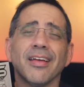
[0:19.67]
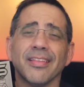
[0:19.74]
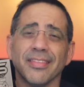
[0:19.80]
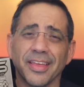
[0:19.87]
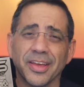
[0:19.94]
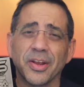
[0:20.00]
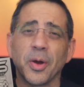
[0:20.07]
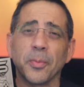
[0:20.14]

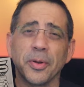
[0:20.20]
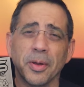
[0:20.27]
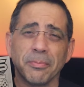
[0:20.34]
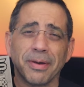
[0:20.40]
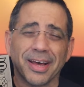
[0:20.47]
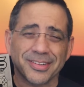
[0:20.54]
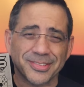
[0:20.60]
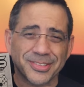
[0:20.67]
they can open up
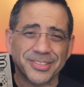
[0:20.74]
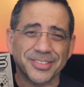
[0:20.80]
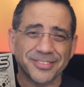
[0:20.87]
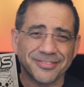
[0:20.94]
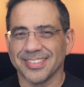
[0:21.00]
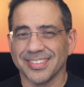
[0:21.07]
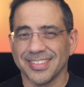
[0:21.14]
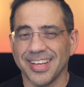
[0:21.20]
bottles too.
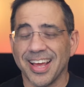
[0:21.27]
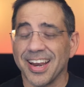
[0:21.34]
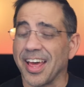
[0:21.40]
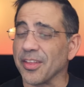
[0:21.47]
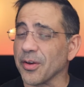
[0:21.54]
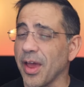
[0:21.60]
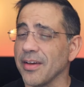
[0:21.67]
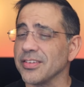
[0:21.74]
Now
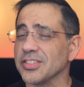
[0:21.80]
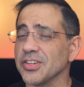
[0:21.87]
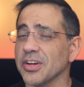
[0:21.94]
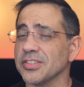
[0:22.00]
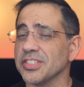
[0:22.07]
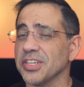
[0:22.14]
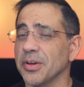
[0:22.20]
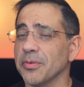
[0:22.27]
the
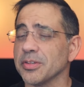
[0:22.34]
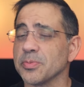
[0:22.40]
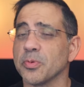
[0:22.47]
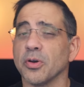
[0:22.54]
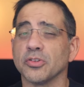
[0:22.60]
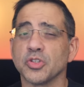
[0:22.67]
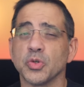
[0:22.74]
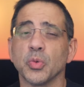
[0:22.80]
GravaStar Sirius
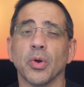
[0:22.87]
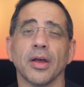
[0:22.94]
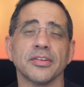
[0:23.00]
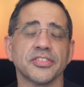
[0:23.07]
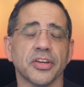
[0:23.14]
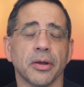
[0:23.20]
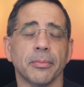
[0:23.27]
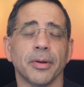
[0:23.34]
Pro True
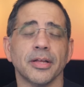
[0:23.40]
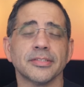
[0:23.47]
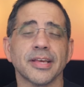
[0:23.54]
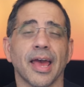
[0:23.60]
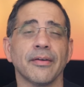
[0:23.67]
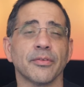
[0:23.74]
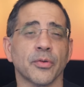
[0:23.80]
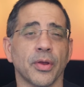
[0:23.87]
Wireless earbuds
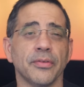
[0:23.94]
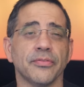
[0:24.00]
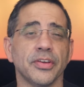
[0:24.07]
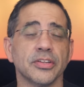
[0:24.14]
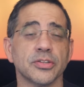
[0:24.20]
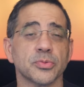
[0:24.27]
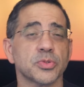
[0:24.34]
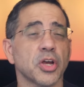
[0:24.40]
have great
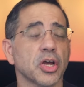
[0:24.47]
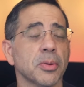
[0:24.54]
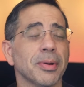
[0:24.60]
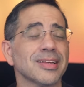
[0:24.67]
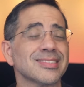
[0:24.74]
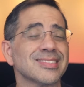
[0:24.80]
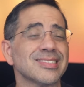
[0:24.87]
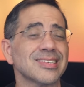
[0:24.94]
features. We're talking
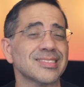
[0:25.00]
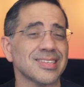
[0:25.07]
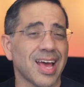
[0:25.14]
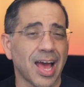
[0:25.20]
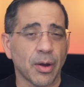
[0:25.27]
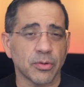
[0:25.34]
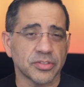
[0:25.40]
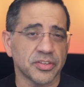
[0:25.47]
about six
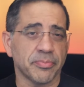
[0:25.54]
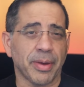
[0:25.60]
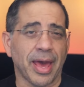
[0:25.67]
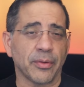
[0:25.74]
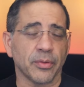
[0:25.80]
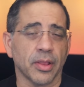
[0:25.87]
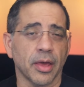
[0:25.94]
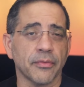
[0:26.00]
hours of
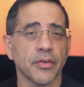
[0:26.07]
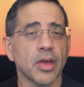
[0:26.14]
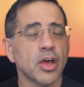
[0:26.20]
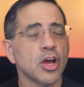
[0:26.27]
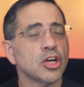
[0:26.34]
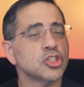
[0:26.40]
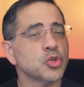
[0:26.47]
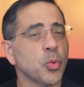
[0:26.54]
battery life,
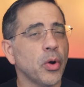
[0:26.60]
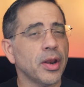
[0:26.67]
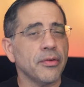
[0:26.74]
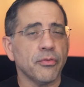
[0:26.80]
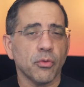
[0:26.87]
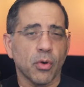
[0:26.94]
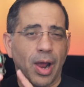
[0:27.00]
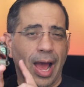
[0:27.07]

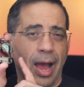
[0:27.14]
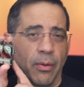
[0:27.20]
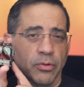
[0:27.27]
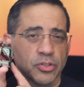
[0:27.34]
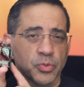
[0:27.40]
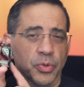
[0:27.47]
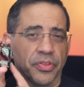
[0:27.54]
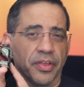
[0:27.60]
24
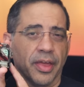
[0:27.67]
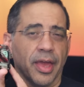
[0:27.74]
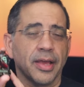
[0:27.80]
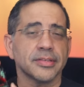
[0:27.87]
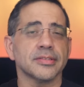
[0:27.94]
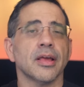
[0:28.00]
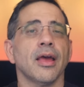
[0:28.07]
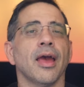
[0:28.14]
hours with the
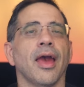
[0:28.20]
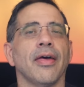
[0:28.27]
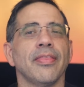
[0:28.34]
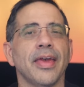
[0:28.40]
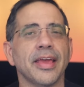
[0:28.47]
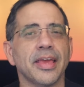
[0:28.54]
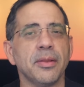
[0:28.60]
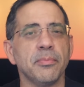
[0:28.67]
case, and
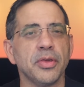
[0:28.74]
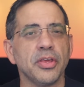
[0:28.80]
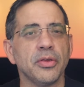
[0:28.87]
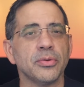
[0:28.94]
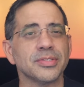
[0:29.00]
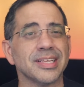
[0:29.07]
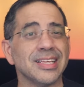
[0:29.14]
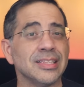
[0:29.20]
they can be
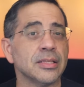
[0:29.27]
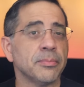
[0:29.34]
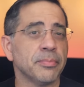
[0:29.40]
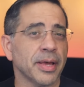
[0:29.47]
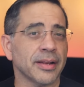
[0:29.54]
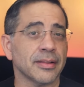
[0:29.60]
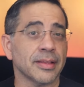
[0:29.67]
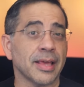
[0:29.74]
used
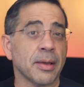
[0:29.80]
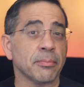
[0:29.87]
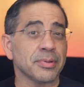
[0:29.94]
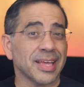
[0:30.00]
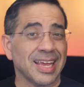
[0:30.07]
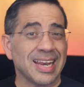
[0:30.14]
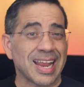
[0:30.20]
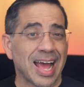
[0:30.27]
independently and
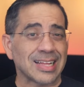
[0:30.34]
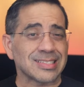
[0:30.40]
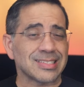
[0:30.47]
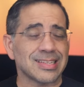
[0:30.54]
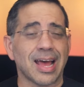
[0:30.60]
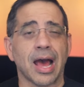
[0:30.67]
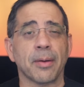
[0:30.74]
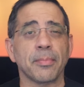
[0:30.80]
play
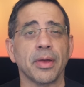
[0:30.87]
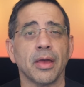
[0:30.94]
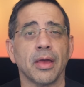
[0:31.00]
nonstop